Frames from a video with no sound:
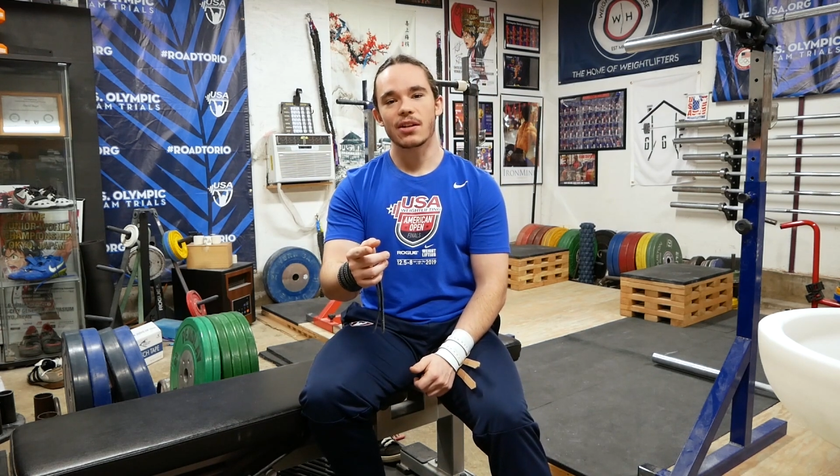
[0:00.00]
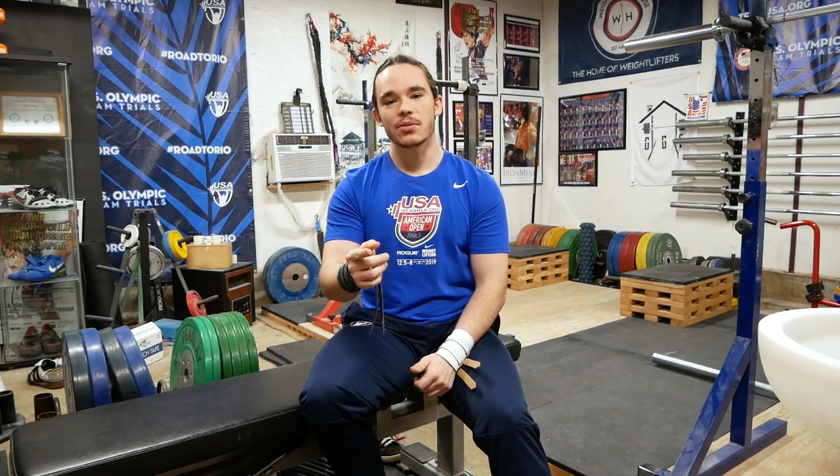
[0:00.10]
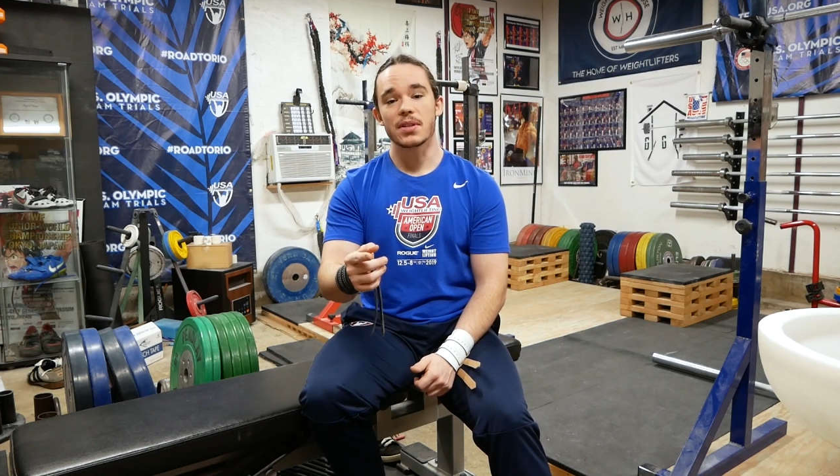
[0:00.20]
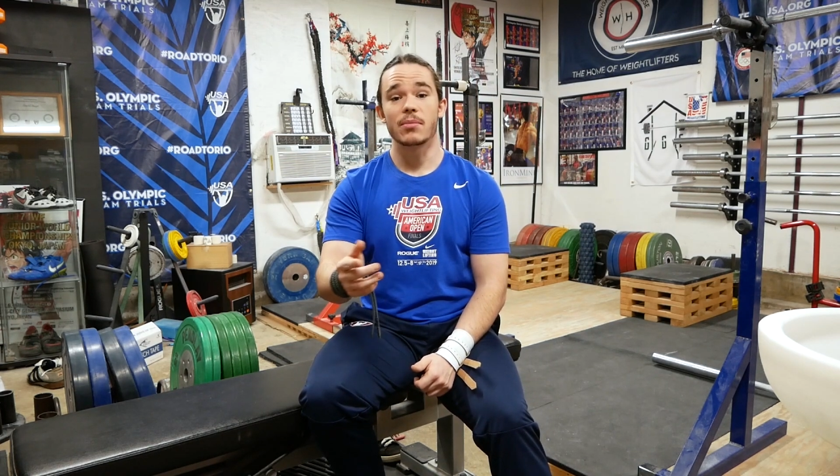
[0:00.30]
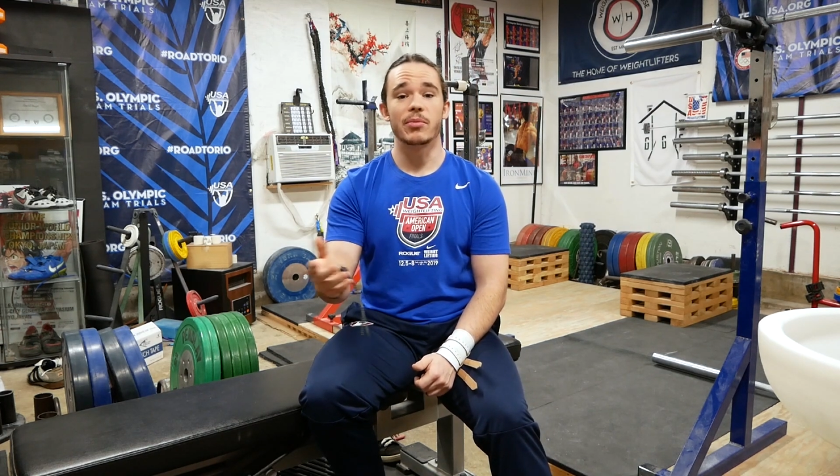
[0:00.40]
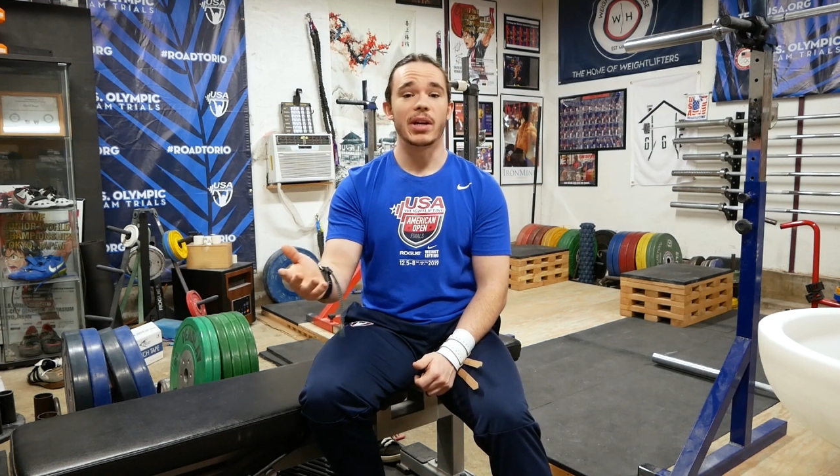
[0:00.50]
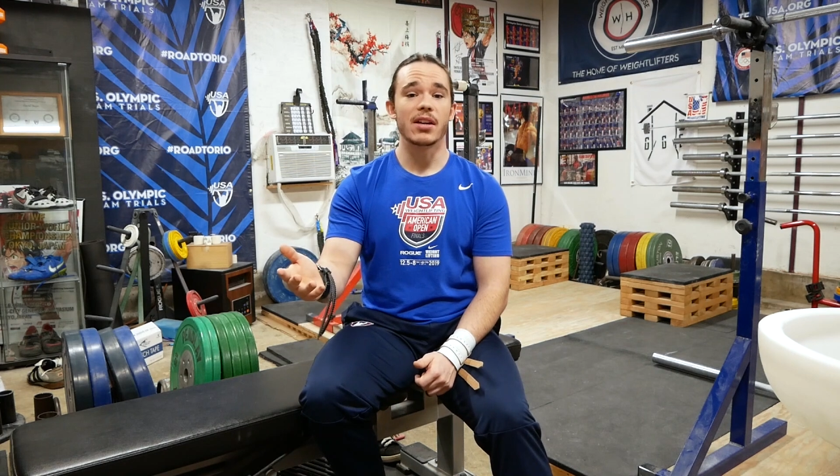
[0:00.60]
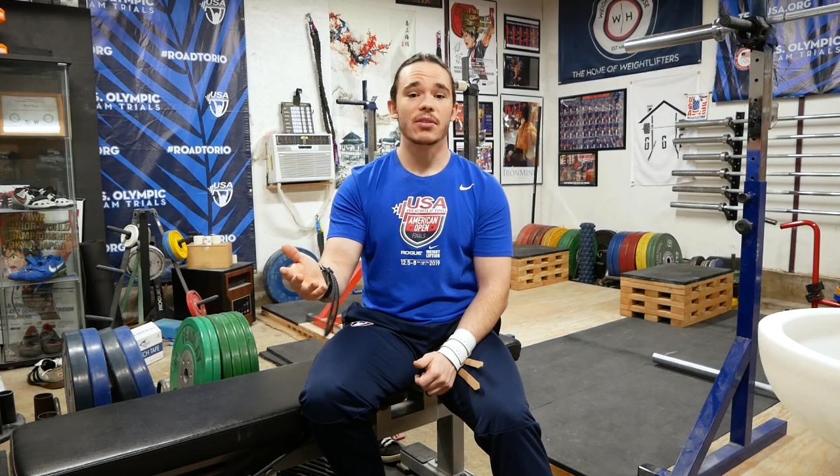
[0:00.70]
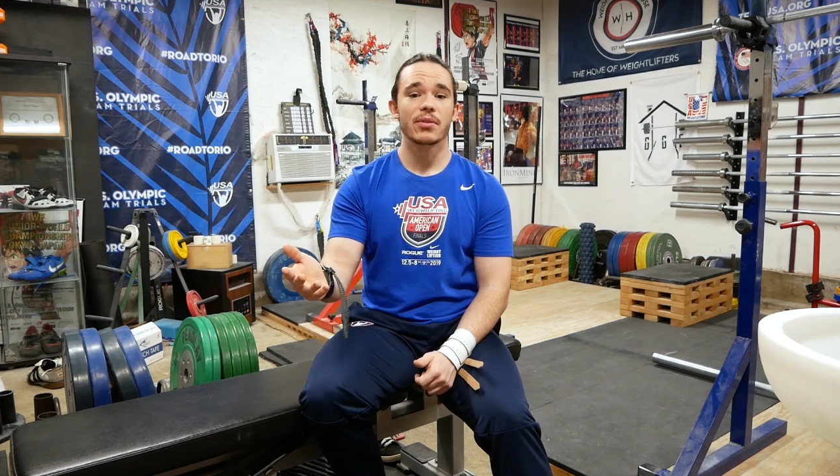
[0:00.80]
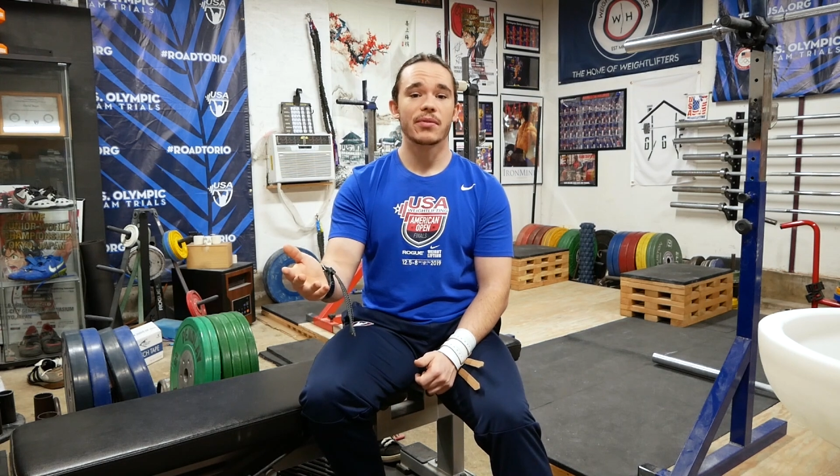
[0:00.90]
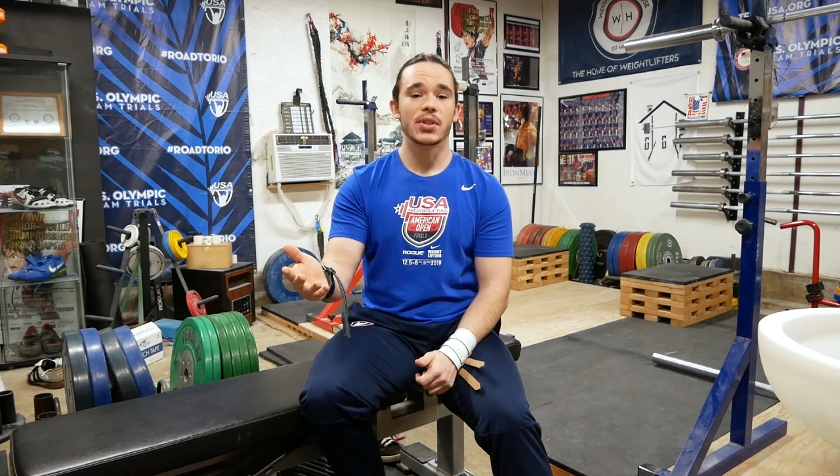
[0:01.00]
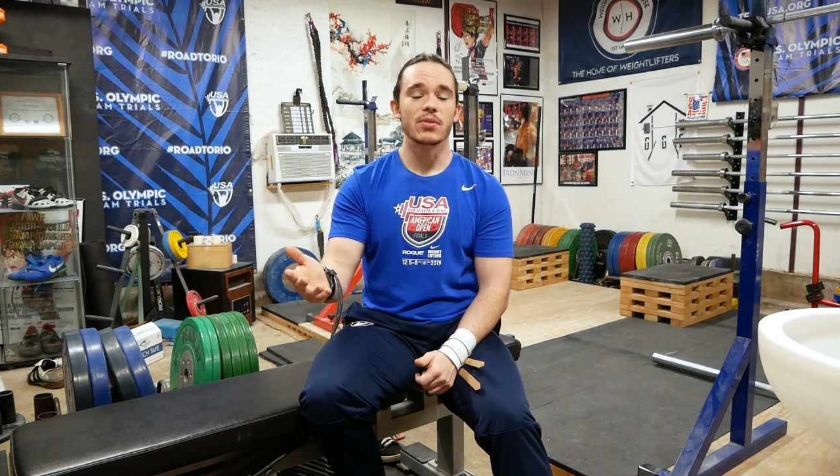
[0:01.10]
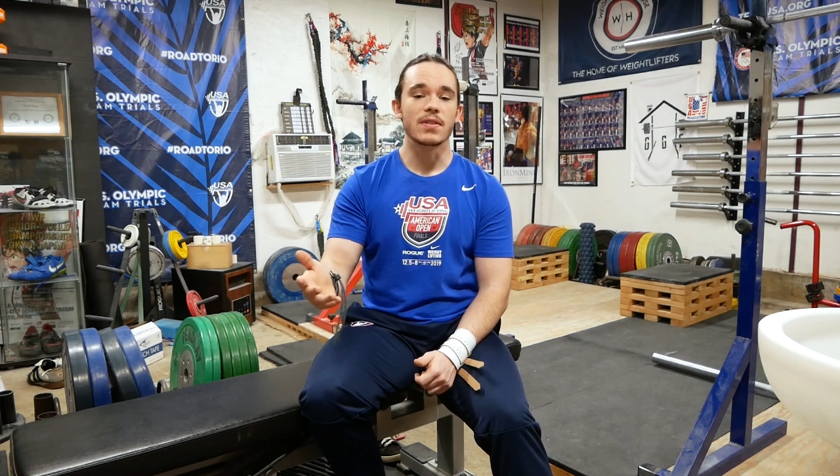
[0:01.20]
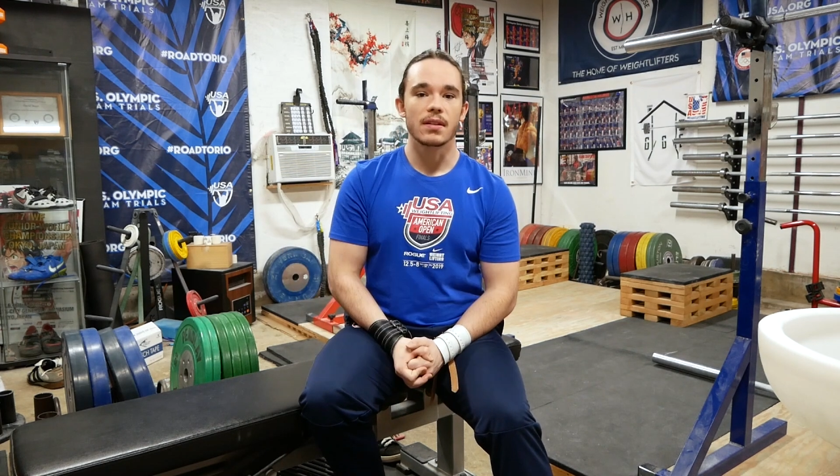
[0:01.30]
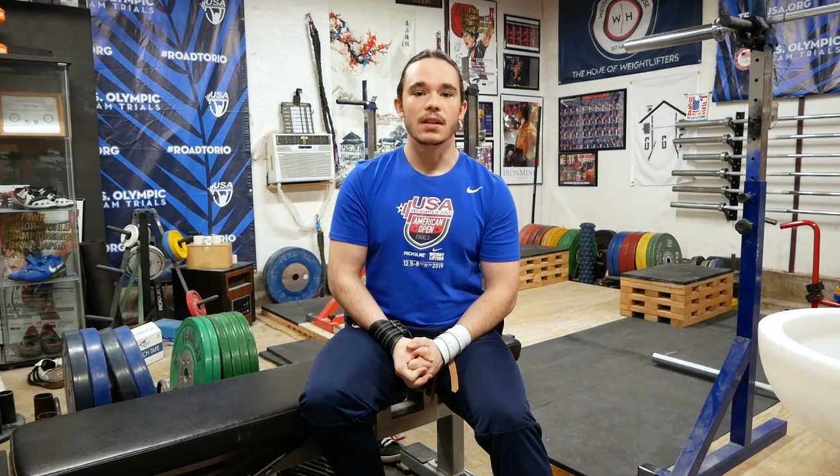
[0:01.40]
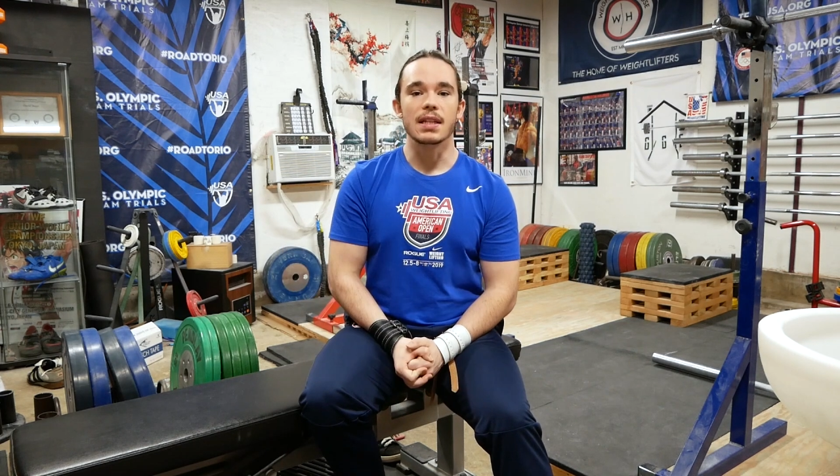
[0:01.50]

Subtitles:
out some of my other reviews?